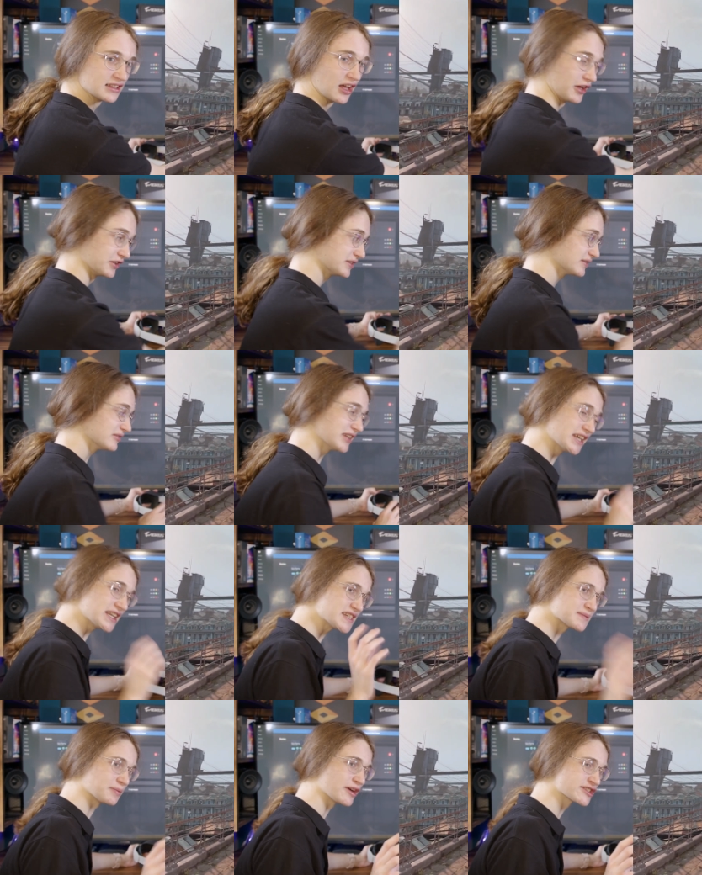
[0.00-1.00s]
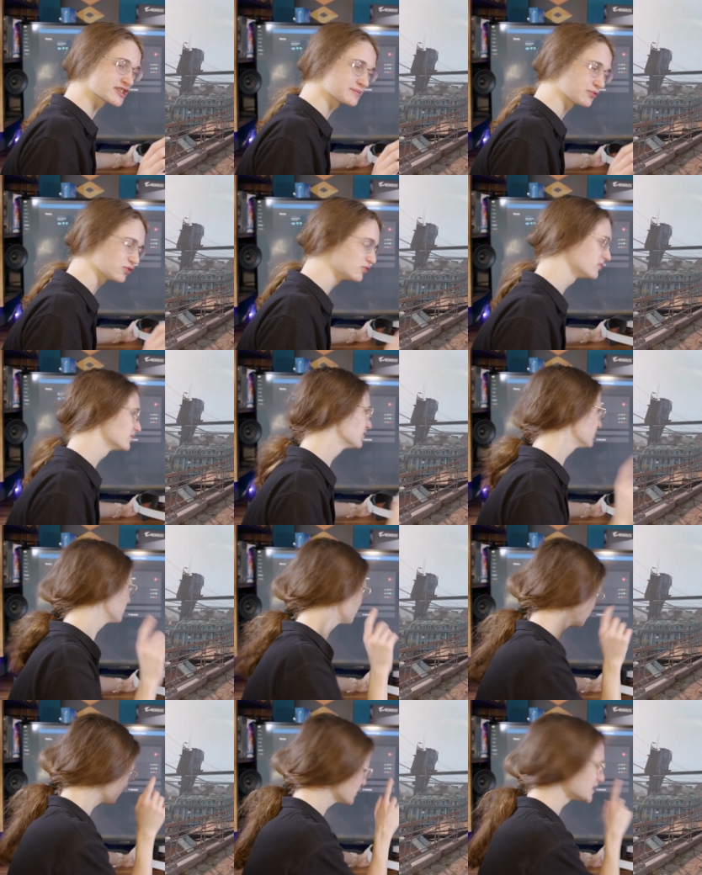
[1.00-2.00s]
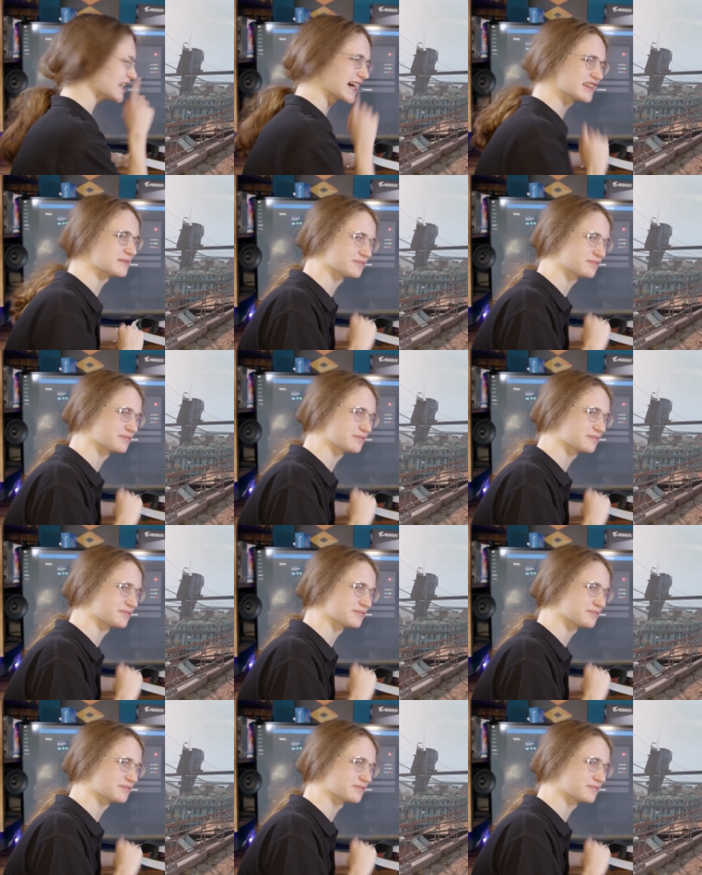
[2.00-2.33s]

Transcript: learned. It is possible, but at a